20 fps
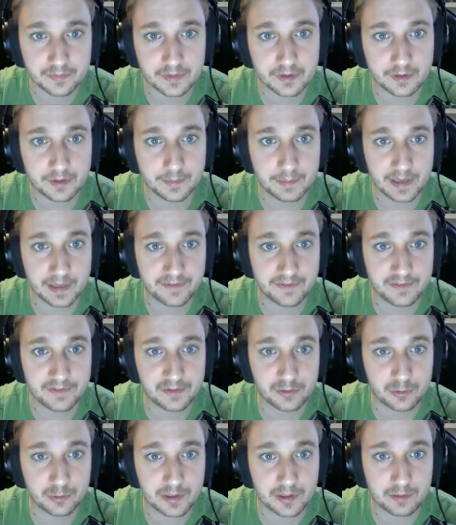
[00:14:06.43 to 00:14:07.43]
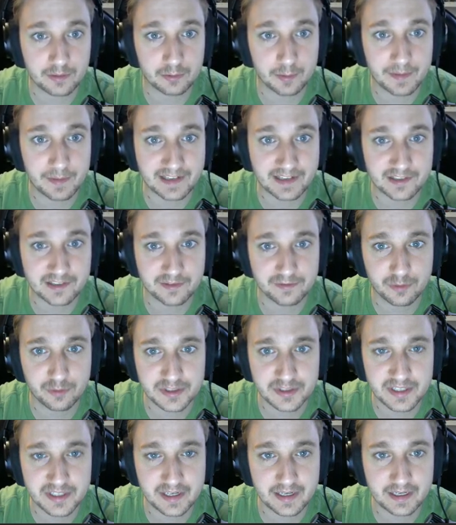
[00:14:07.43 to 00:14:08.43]
We have 53. We're back to
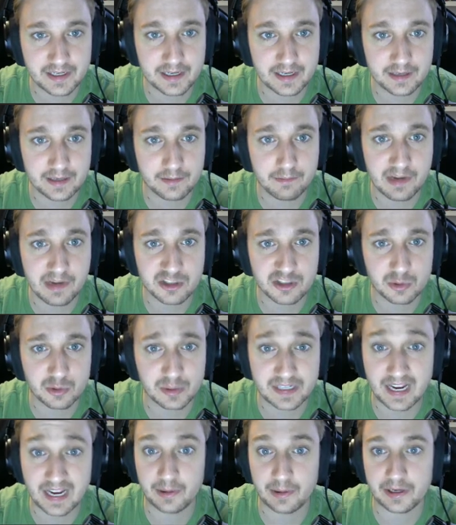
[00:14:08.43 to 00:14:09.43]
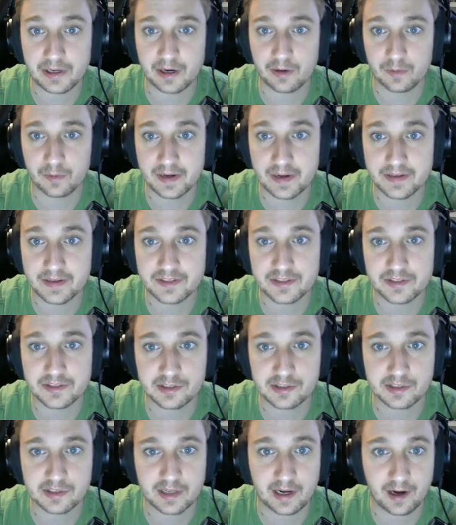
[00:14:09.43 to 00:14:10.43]
forte again. Make sure we're counting our rests
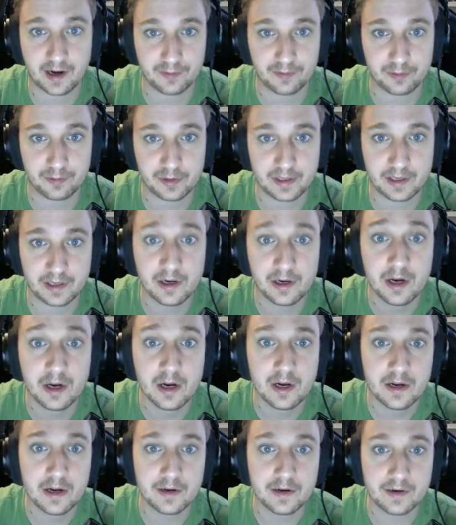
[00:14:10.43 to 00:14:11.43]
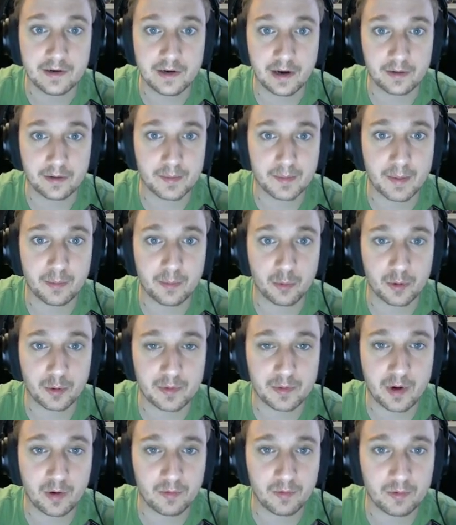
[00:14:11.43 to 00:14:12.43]
carefully here. Now, remember, when
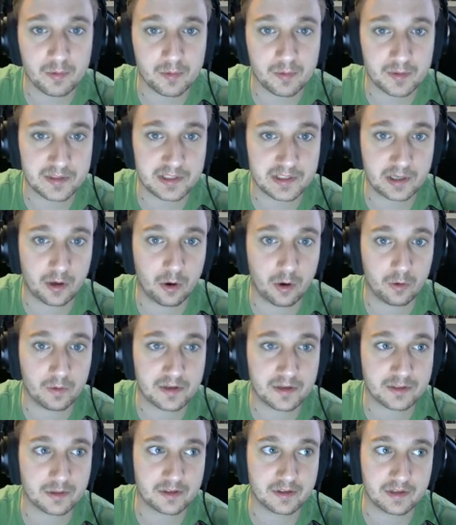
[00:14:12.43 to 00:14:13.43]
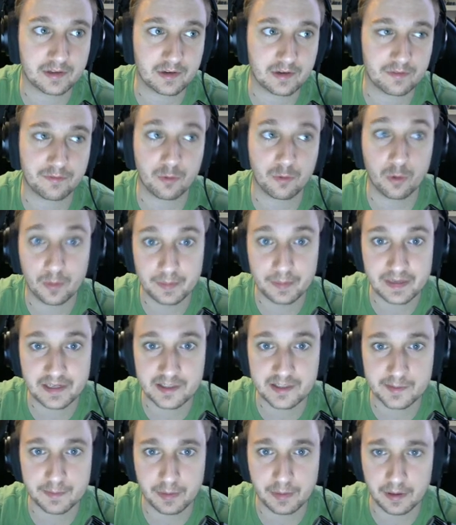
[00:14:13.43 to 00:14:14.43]
we see whole rest, we think of 4 beats,
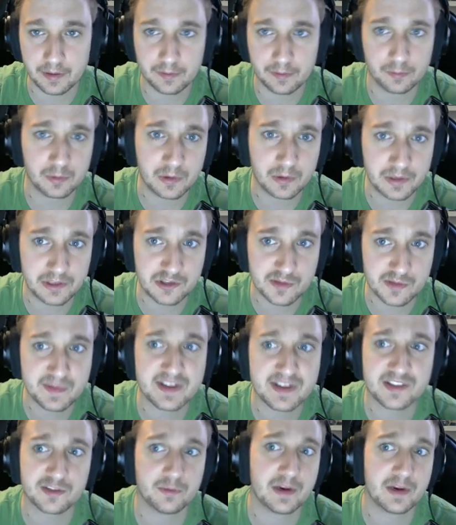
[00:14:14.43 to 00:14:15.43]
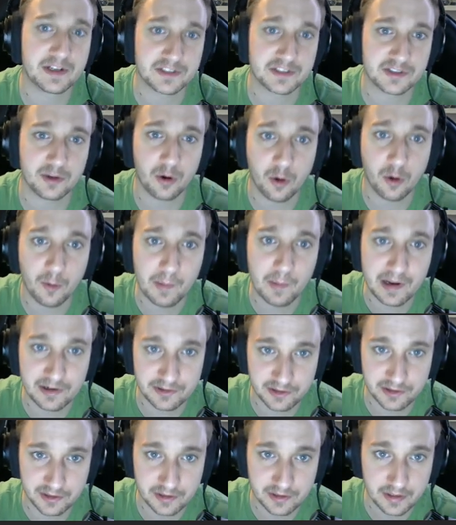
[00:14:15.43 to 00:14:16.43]
but really it just means rest the whole measure.